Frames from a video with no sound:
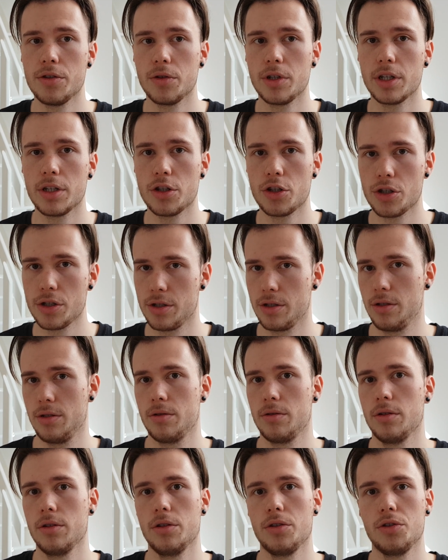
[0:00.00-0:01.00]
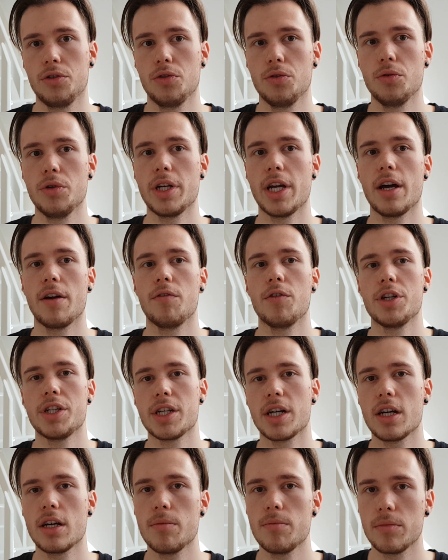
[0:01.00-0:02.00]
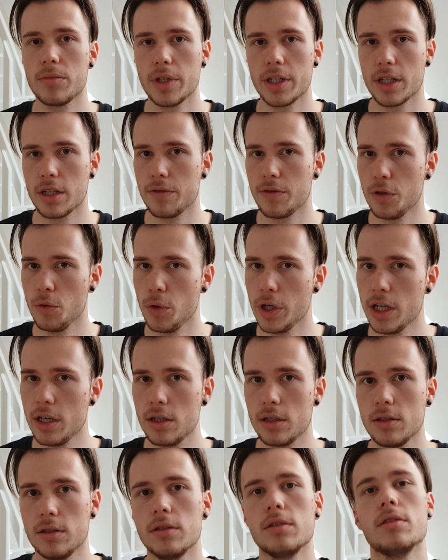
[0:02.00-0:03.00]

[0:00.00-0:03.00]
You can just do it every time and everywhere.